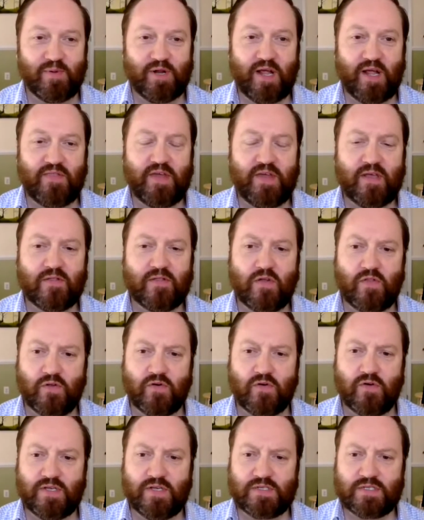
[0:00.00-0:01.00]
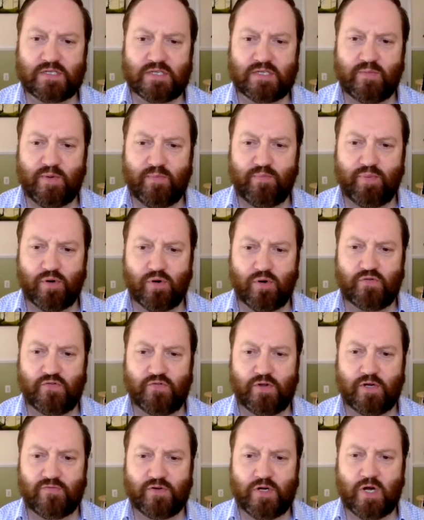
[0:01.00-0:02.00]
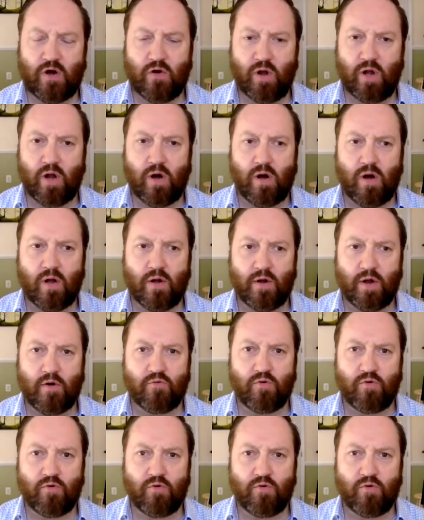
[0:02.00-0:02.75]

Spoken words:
But I think that there is some important stuff going on